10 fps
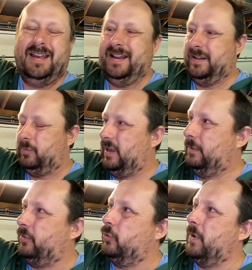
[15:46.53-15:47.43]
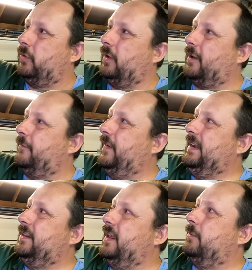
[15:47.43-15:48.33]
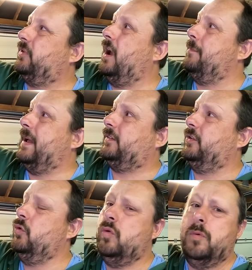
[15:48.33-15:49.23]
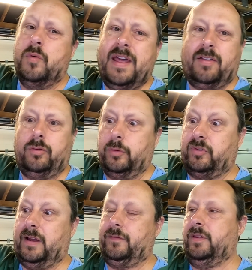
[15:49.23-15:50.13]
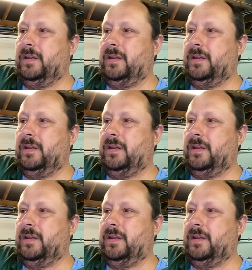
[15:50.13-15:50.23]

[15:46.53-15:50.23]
and it was almost like a feeling that it was going back to normal and that sort of stuff.